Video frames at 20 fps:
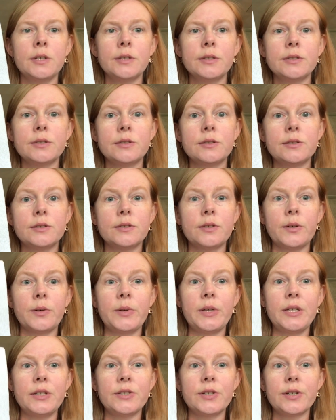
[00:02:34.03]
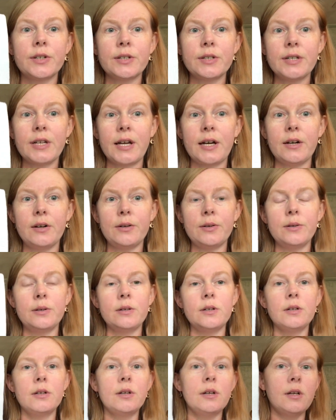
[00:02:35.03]
So he turned out
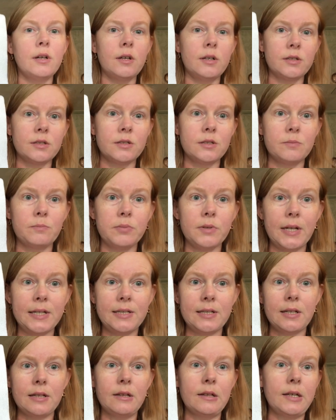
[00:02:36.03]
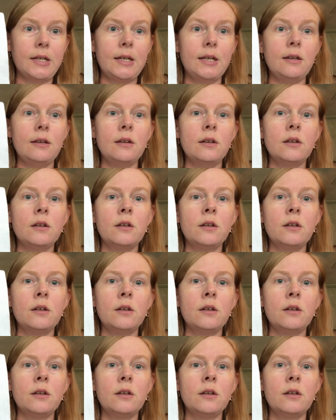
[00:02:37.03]
splendidly.